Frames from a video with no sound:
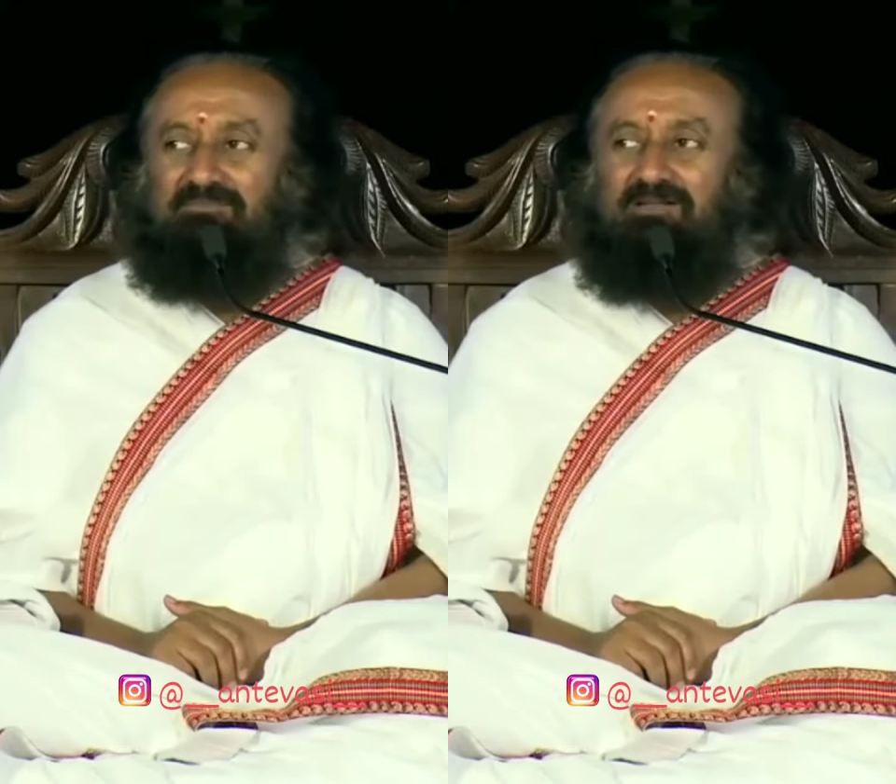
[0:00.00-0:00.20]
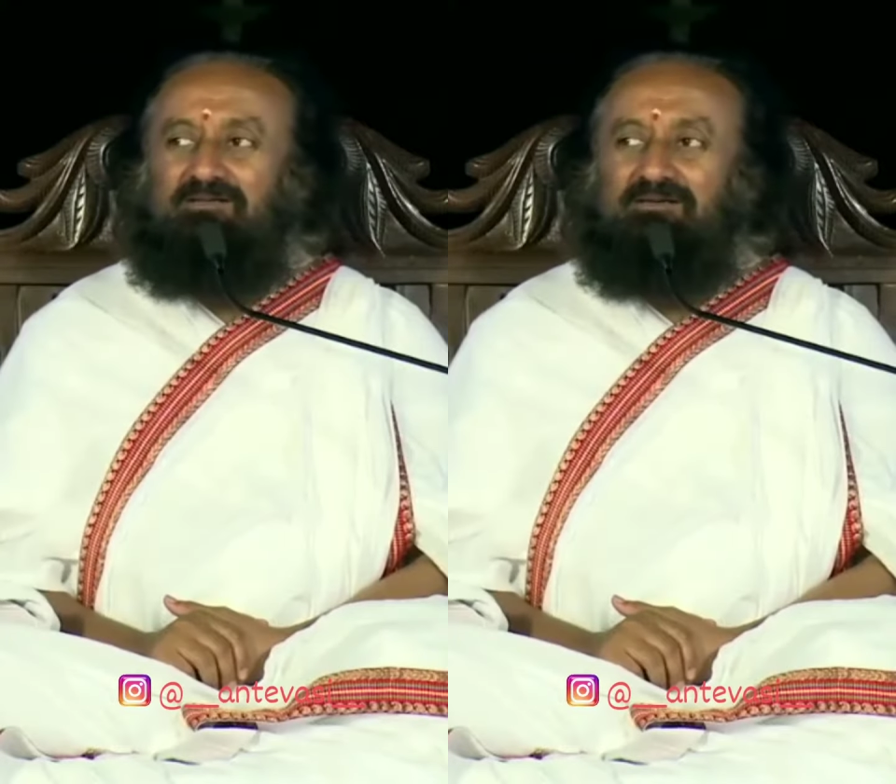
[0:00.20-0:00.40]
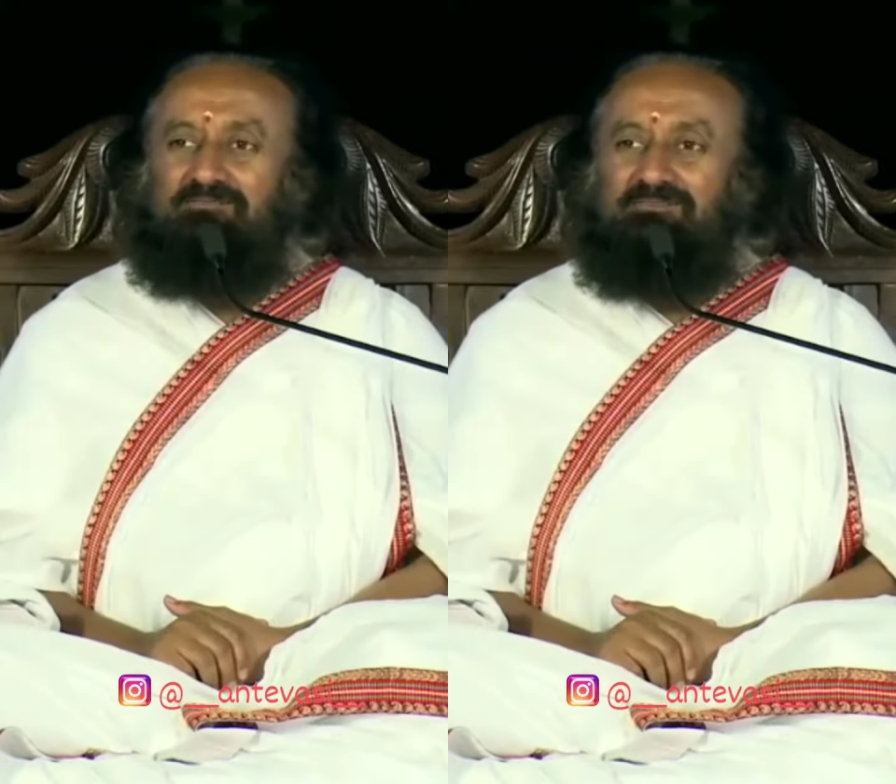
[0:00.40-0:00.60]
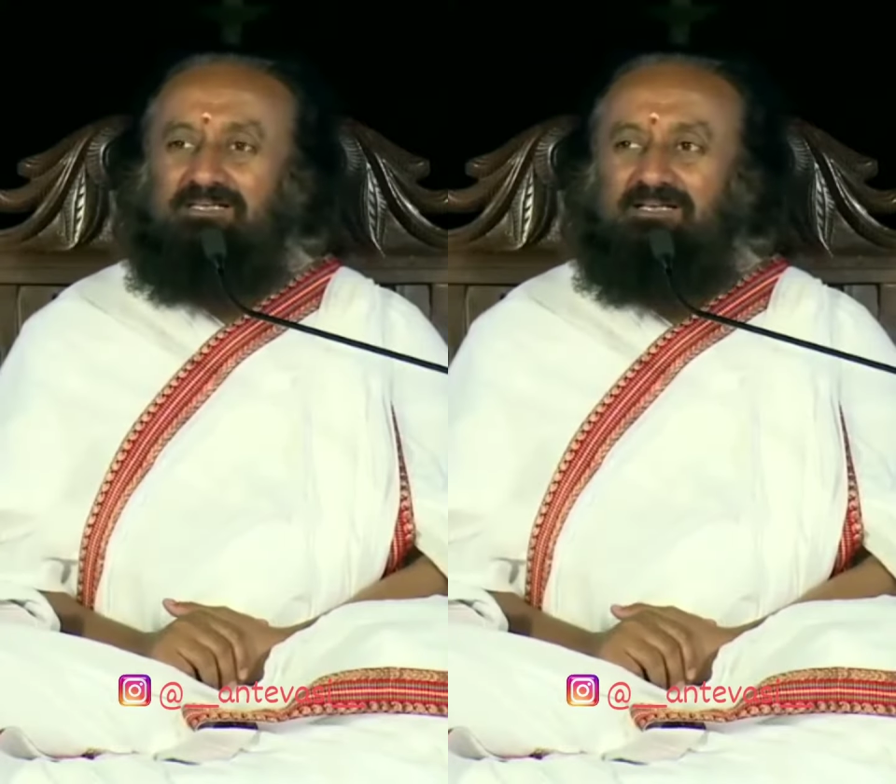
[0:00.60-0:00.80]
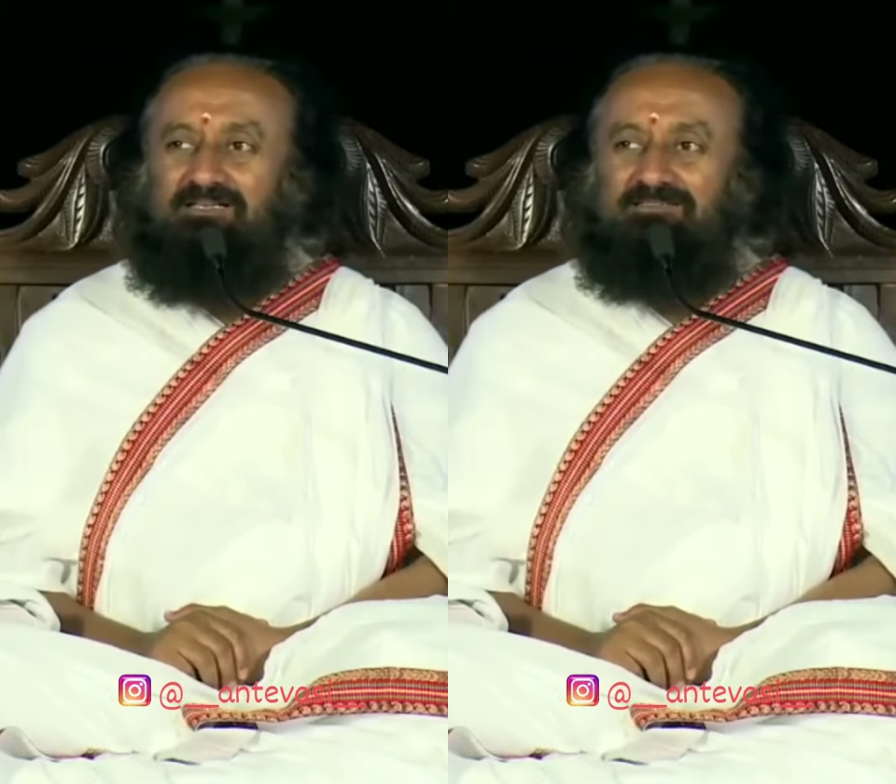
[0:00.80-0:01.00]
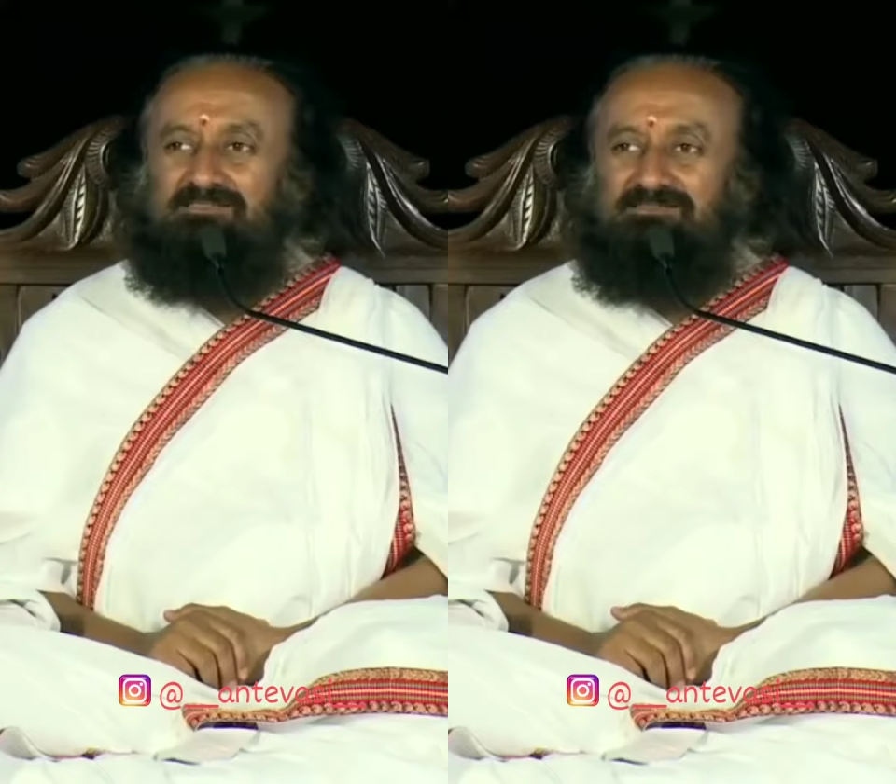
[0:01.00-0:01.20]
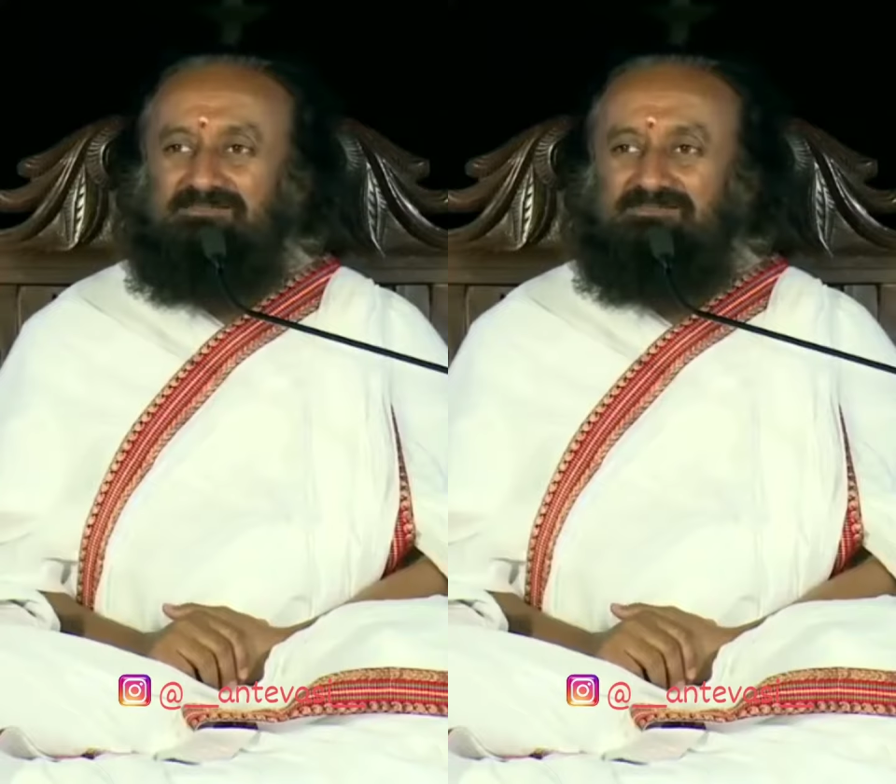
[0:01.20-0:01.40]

will come, they'll listen.